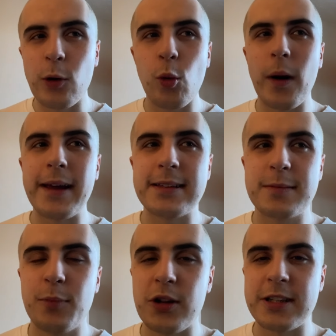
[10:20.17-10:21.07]
always
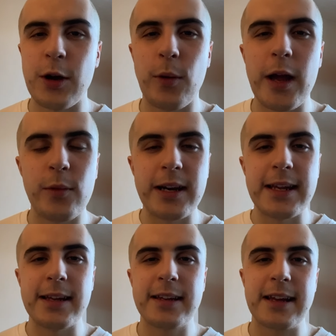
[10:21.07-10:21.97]
puts it away when
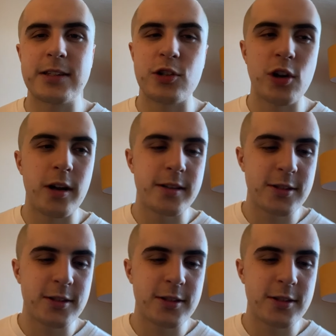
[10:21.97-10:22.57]
he gets a chance.